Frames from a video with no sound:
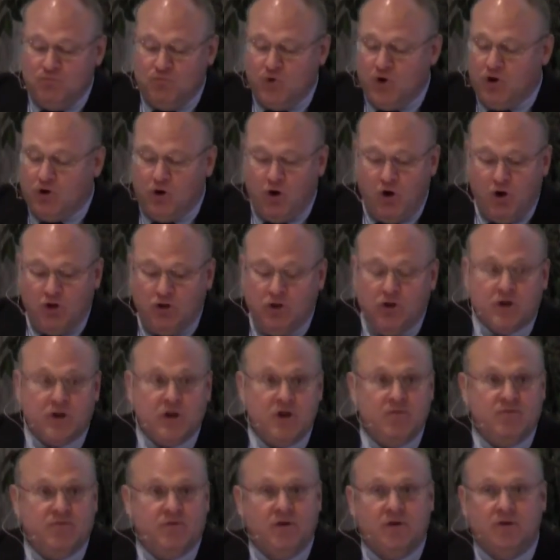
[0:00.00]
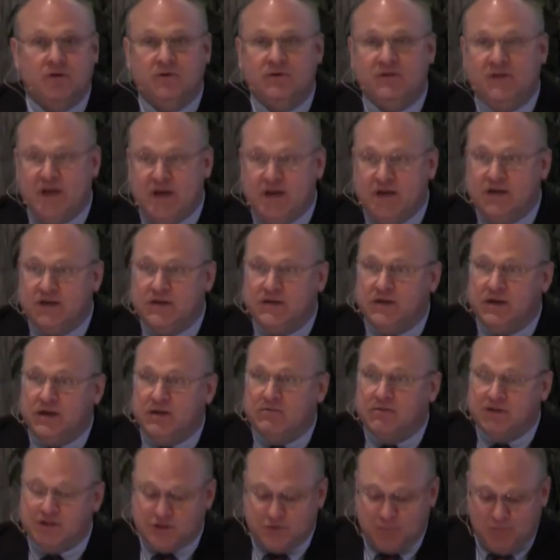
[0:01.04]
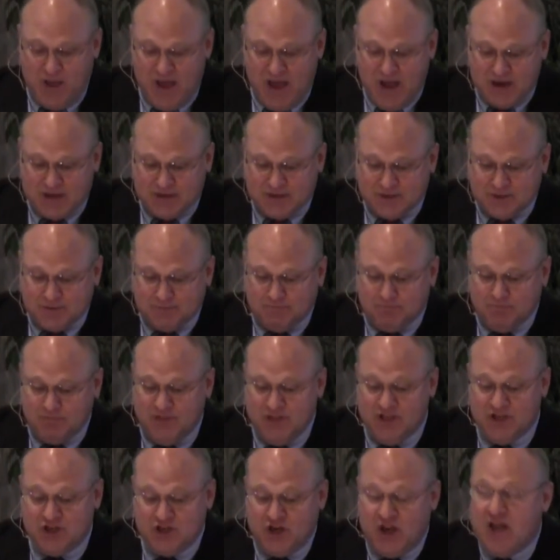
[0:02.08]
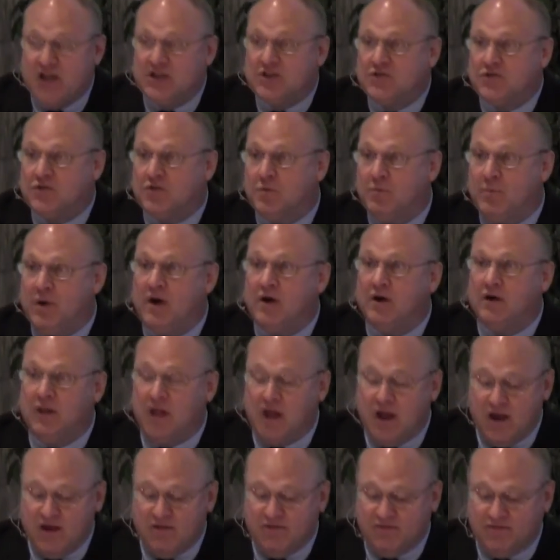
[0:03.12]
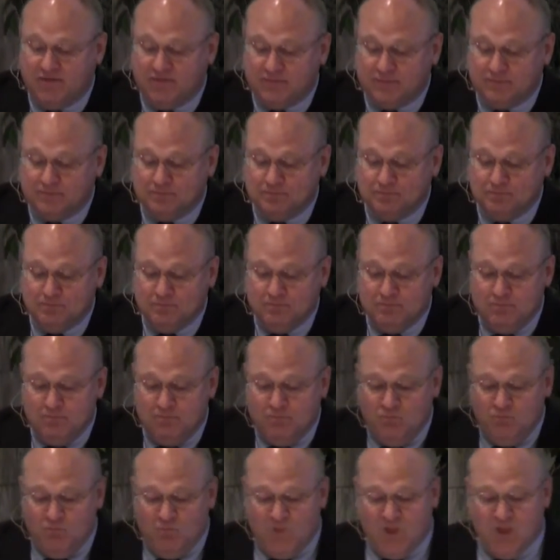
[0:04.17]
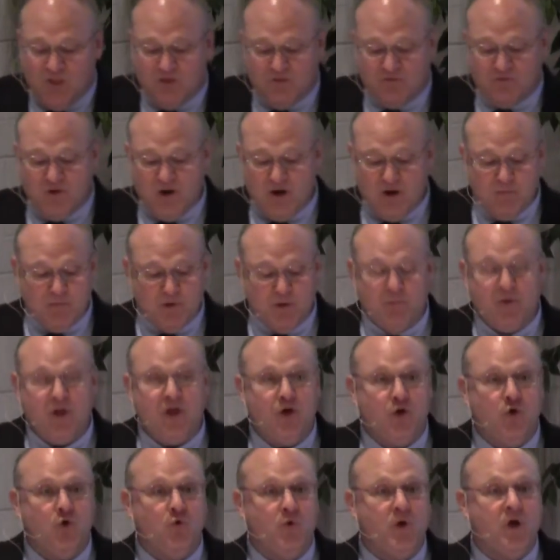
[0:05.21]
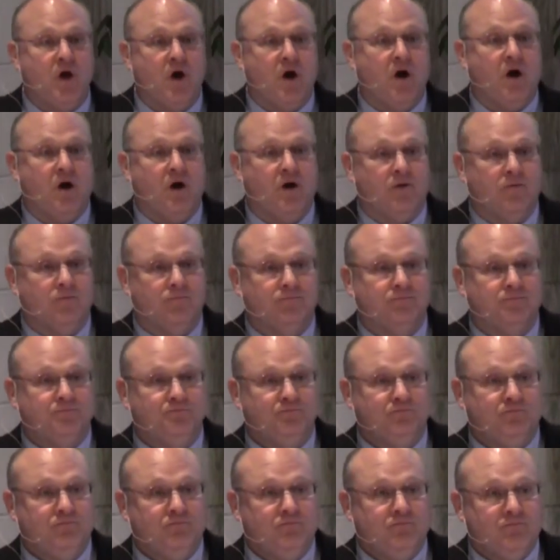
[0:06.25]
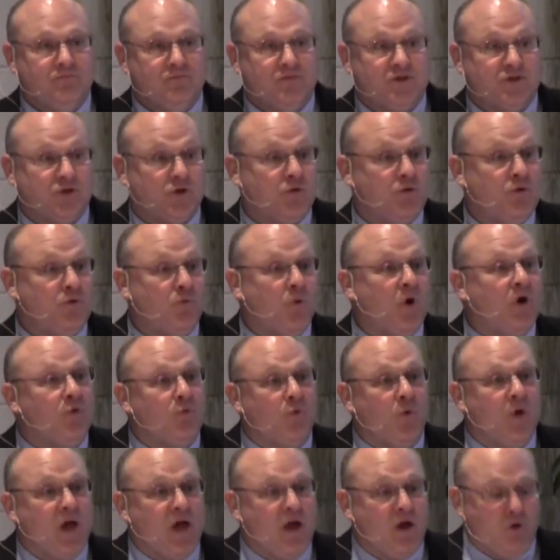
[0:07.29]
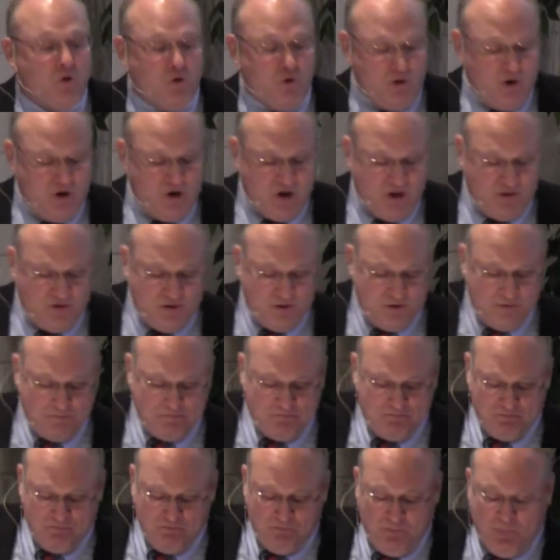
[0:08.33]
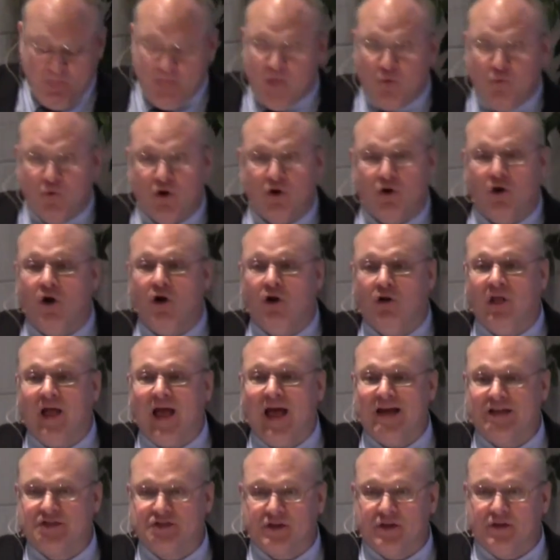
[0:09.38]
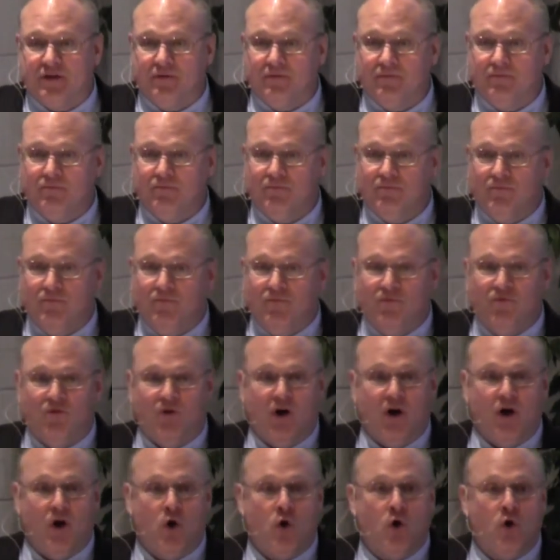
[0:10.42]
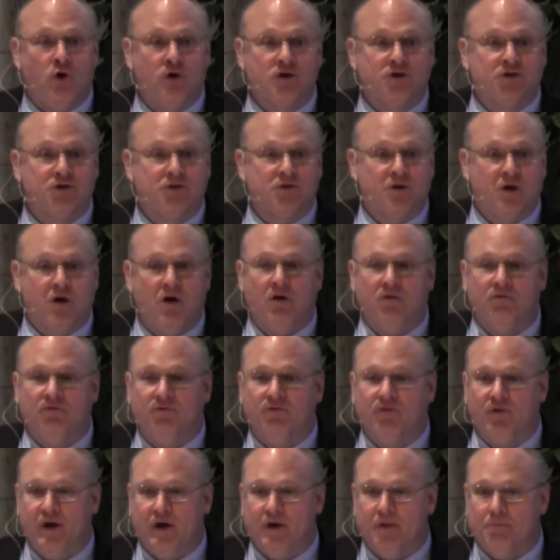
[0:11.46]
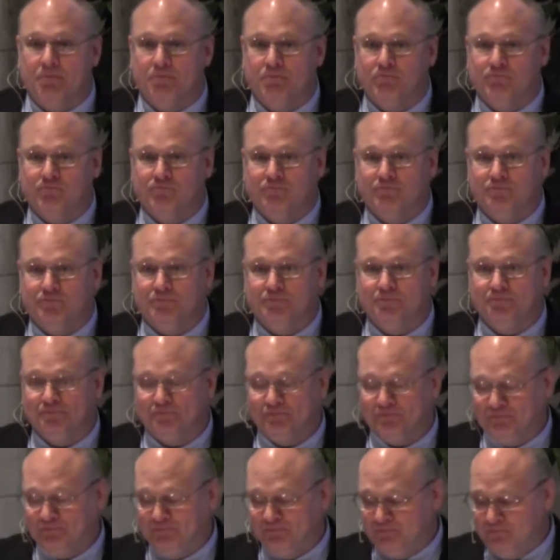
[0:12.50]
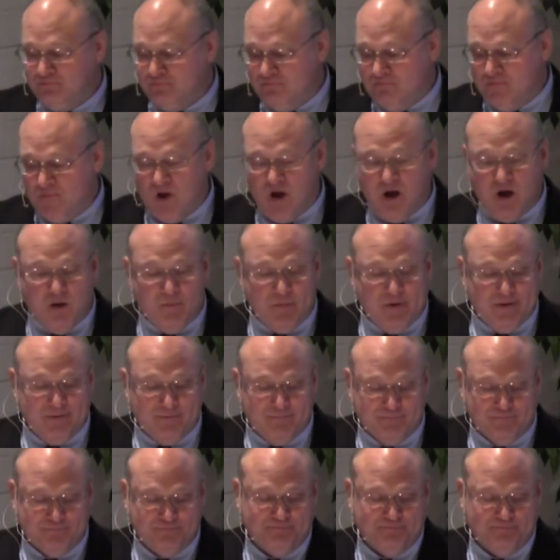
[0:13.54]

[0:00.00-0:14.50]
We are all looking for dignity, respect, and the chance for a better life, and the freedom to be who we are. So, in one way or another, we are all asking for a horse called freedom. Amen.